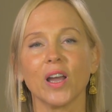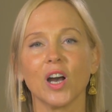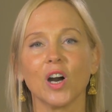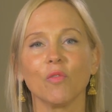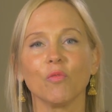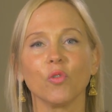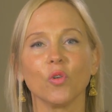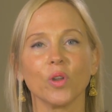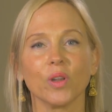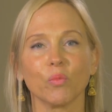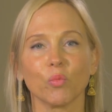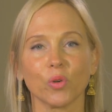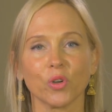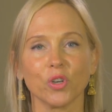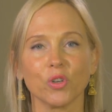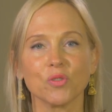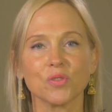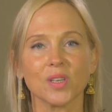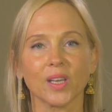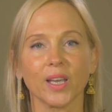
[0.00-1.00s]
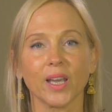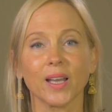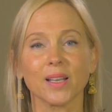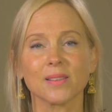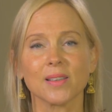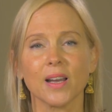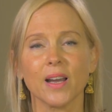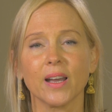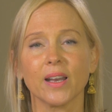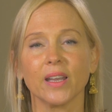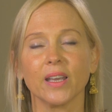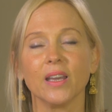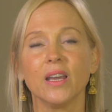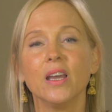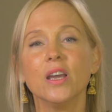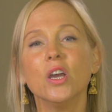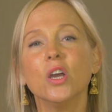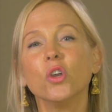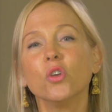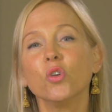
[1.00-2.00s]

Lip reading: helpful in reducing anxiety.